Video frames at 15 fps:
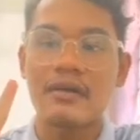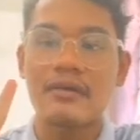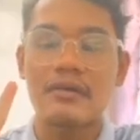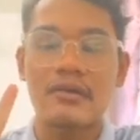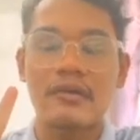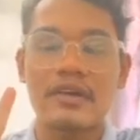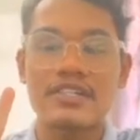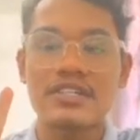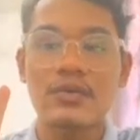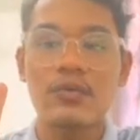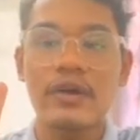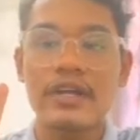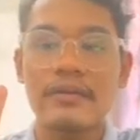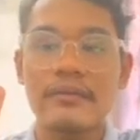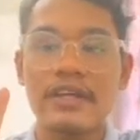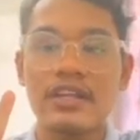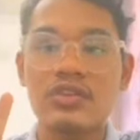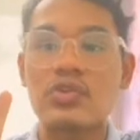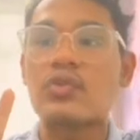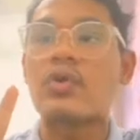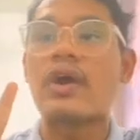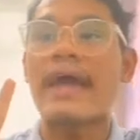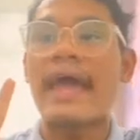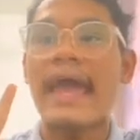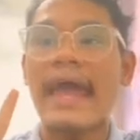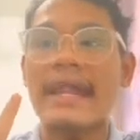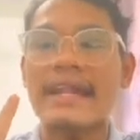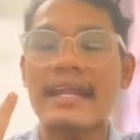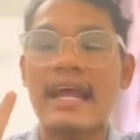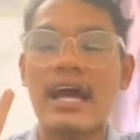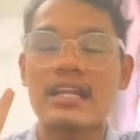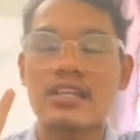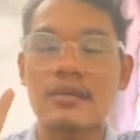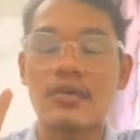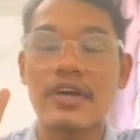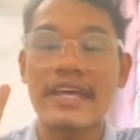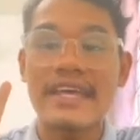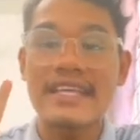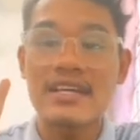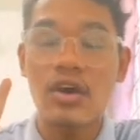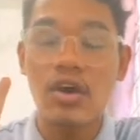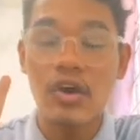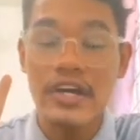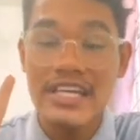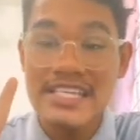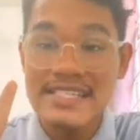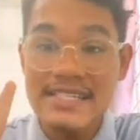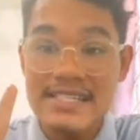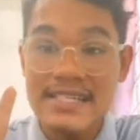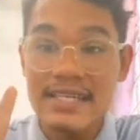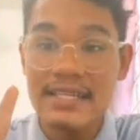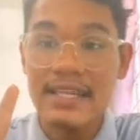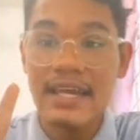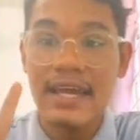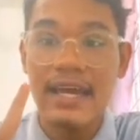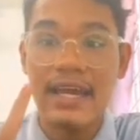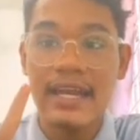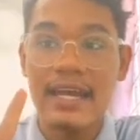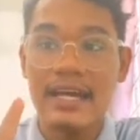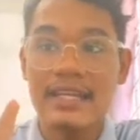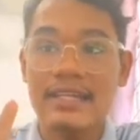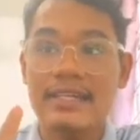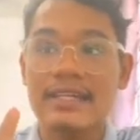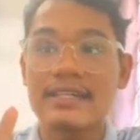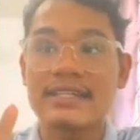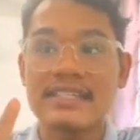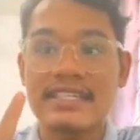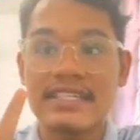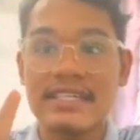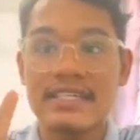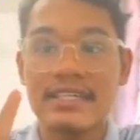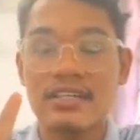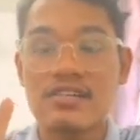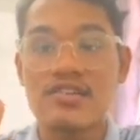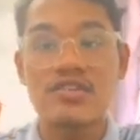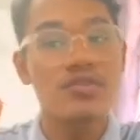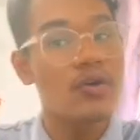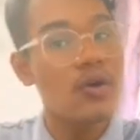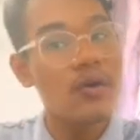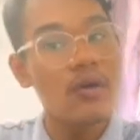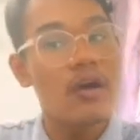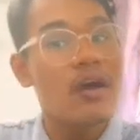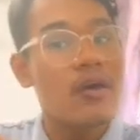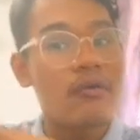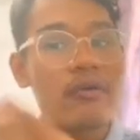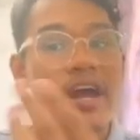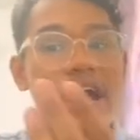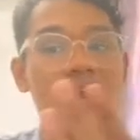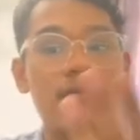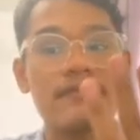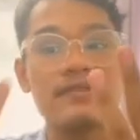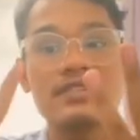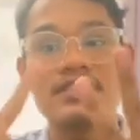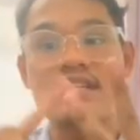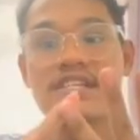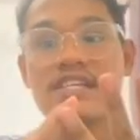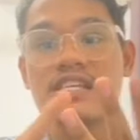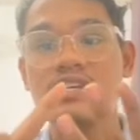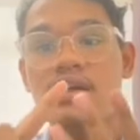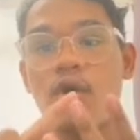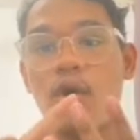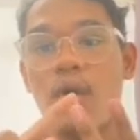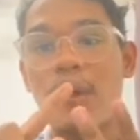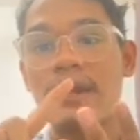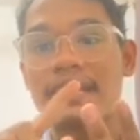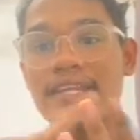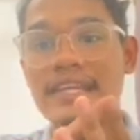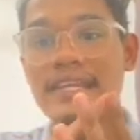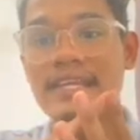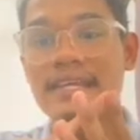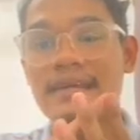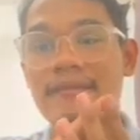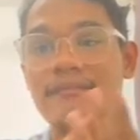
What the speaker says: question want me to add or insert another D. So we have COD.